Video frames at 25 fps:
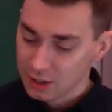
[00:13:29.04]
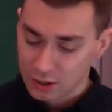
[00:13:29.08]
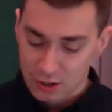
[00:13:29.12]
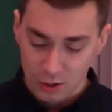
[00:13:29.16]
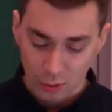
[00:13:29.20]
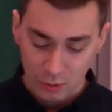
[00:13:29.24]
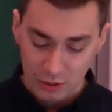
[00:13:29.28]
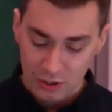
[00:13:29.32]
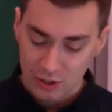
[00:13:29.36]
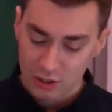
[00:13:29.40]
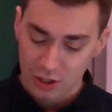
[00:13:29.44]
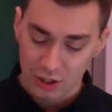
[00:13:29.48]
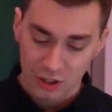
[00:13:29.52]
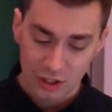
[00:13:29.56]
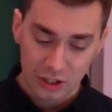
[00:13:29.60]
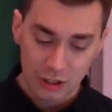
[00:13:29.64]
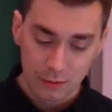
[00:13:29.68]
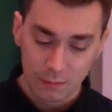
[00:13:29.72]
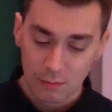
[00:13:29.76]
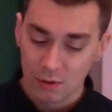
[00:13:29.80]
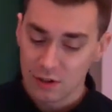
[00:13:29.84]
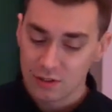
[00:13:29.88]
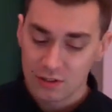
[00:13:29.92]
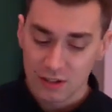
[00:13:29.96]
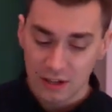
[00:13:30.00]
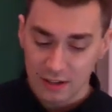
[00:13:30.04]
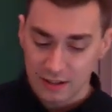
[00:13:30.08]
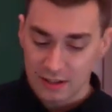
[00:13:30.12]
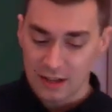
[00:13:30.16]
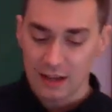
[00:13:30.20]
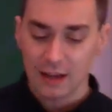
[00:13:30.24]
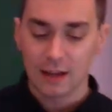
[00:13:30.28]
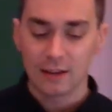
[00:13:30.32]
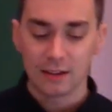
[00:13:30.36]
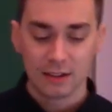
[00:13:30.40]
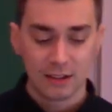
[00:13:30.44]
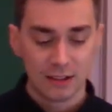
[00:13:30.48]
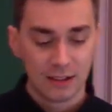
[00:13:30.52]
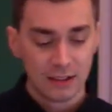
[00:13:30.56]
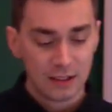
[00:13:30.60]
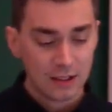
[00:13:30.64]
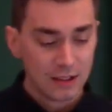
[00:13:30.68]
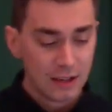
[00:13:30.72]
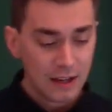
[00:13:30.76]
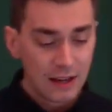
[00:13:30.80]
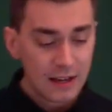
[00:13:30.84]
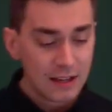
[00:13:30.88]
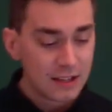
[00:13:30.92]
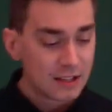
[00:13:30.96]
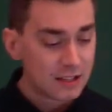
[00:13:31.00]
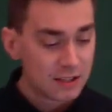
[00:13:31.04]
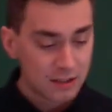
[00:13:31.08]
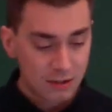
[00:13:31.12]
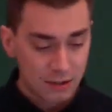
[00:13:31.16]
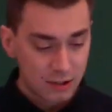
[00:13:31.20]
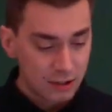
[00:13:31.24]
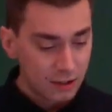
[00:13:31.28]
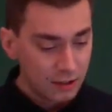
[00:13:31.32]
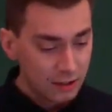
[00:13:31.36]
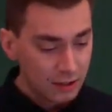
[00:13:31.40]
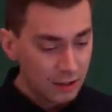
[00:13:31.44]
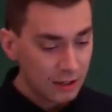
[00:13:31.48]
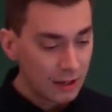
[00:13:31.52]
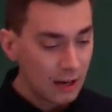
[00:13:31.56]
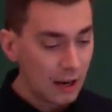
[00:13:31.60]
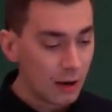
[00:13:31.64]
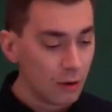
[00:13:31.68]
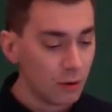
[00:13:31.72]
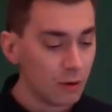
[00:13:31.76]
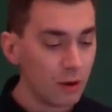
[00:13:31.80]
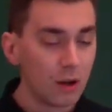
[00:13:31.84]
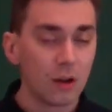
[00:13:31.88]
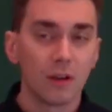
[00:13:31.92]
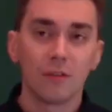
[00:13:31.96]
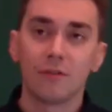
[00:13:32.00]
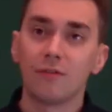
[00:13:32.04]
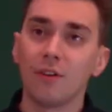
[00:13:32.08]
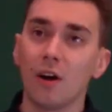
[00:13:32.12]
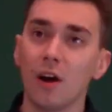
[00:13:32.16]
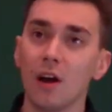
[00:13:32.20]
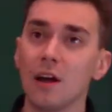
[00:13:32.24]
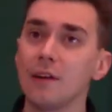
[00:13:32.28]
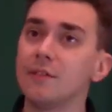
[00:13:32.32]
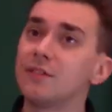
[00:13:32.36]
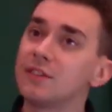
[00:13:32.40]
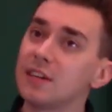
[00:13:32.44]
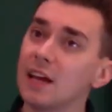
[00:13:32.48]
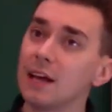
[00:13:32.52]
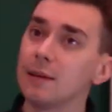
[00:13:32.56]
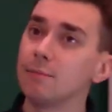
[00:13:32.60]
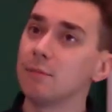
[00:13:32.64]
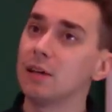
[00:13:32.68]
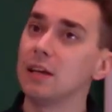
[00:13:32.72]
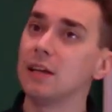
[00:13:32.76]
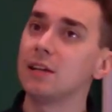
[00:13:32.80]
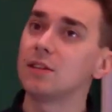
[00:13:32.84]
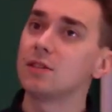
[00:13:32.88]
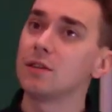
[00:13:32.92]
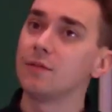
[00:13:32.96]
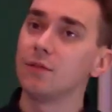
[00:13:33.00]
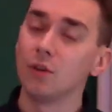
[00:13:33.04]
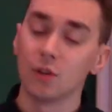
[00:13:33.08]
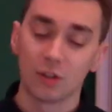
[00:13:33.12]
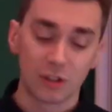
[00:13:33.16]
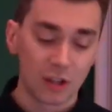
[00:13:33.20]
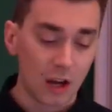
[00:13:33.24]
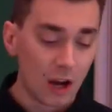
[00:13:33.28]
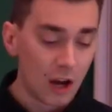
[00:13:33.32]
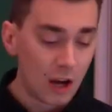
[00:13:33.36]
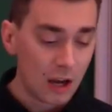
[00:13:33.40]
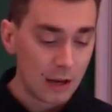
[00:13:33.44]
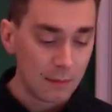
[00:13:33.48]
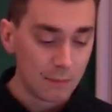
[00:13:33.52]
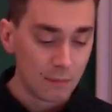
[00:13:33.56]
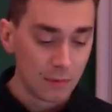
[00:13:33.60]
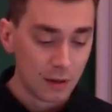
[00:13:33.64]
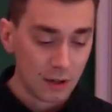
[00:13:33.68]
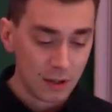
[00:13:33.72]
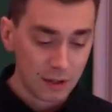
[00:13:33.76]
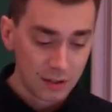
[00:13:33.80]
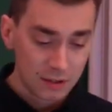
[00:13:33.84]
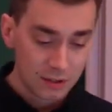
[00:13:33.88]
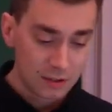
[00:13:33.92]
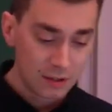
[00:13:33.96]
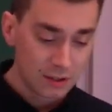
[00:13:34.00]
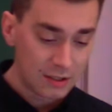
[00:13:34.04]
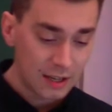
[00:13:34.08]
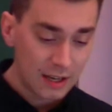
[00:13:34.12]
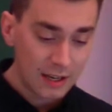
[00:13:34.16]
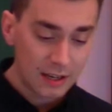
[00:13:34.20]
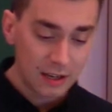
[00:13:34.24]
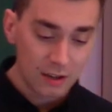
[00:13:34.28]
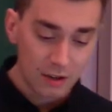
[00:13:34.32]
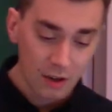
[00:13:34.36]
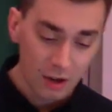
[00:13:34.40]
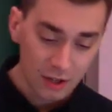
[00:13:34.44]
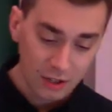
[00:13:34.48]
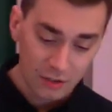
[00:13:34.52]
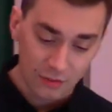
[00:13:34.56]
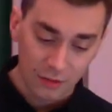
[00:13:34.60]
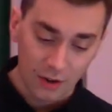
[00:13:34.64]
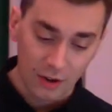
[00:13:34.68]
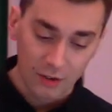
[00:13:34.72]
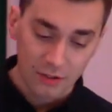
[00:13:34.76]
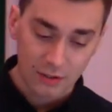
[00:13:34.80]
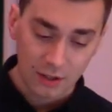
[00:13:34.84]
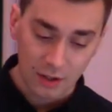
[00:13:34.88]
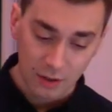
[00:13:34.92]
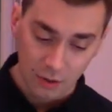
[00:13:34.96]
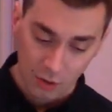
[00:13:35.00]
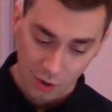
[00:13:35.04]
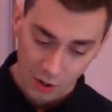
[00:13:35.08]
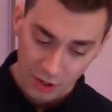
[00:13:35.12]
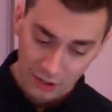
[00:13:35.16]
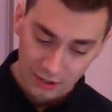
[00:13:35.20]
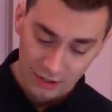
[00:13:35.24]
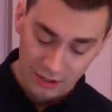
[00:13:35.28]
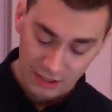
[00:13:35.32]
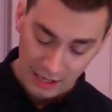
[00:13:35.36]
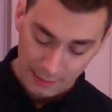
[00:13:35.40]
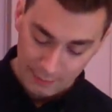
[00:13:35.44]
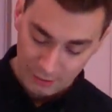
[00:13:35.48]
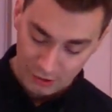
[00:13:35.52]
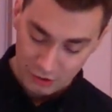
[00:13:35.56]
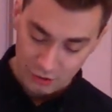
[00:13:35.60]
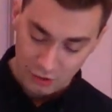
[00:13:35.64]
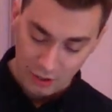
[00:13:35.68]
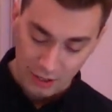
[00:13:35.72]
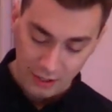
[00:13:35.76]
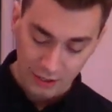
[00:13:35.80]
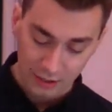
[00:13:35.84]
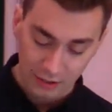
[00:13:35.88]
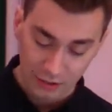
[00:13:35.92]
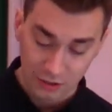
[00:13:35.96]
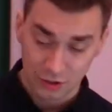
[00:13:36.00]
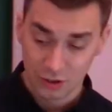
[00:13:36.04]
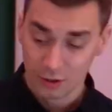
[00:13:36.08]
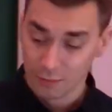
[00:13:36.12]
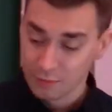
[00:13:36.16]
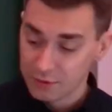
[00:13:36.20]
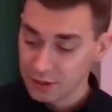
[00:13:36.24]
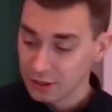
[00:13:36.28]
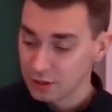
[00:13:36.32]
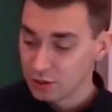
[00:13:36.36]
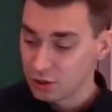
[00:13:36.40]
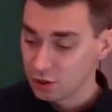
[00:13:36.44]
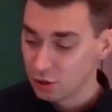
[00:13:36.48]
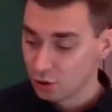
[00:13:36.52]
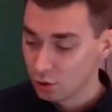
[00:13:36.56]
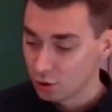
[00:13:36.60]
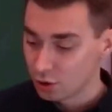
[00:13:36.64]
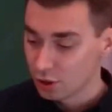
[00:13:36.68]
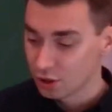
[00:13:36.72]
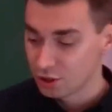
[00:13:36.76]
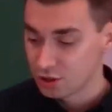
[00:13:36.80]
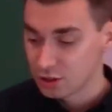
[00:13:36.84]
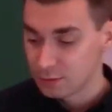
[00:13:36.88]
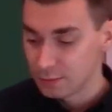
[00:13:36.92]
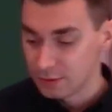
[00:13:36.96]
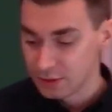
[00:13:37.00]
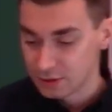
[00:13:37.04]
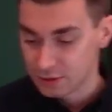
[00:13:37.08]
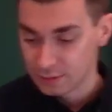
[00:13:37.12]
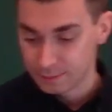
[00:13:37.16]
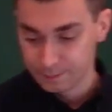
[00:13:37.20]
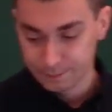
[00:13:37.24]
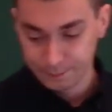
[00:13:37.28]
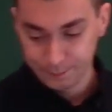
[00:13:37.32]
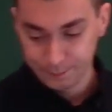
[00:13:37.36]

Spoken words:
to his customers. And that is, 5-10 minutes of your time to take a nice photo to demonstrate something to your customers.